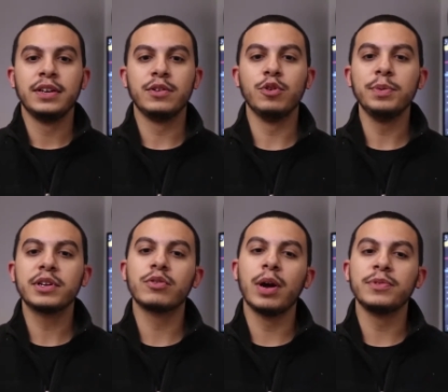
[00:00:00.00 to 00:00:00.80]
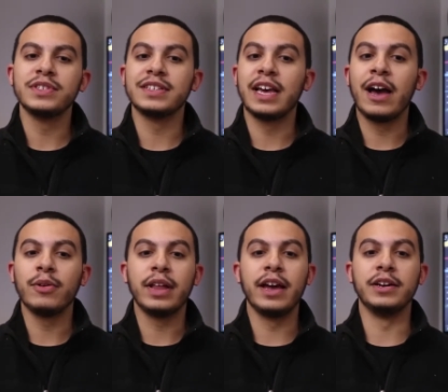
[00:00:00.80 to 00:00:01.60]
There will be corruptors as the
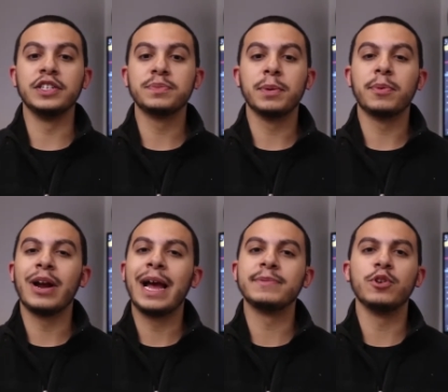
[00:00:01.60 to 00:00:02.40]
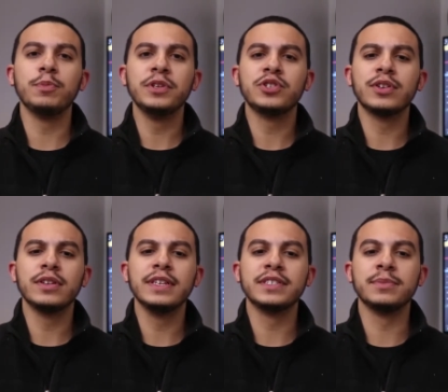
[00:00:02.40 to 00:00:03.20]
outliers, but perhaps open
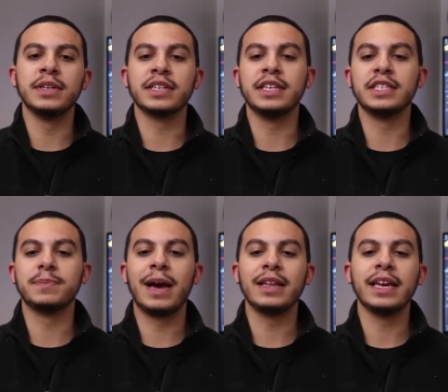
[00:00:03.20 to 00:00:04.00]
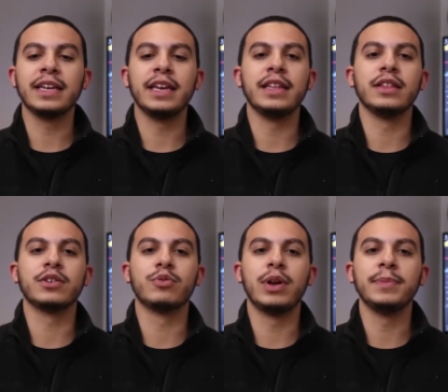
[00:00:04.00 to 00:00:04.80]
journalism can spotlight the
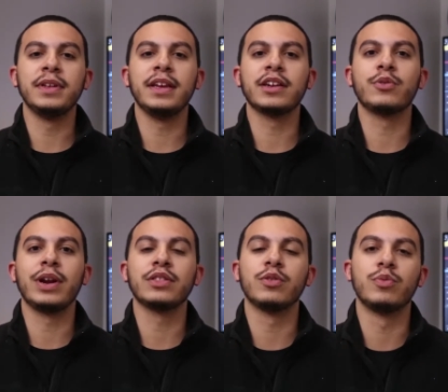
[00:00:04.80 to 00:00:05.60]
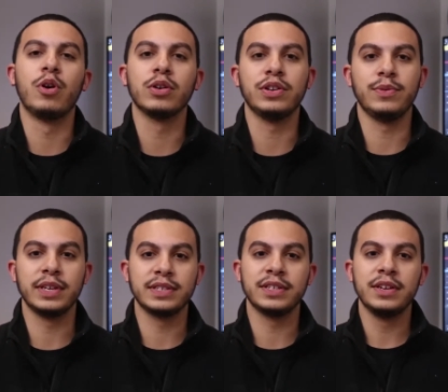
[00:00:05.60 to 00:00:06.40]
corrupted and correct their
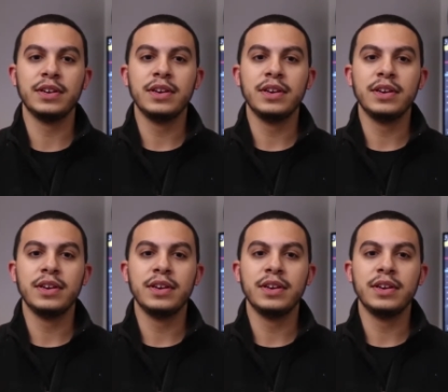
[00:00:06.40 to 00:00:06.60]
wrongdoings.